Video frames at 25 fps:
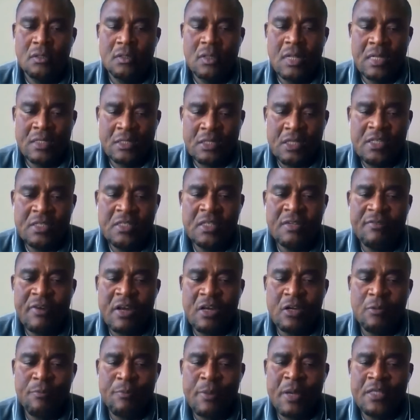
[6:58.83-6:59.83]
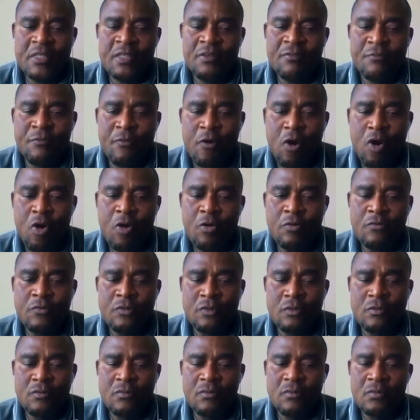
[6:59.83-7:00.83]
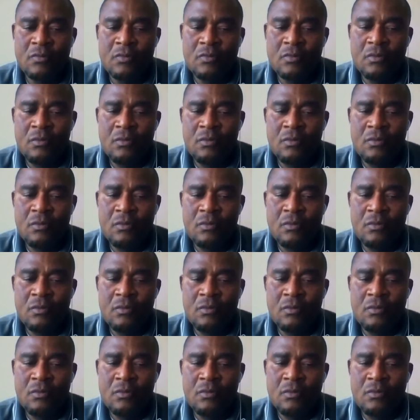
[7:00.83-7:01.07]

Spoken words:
That is, development involves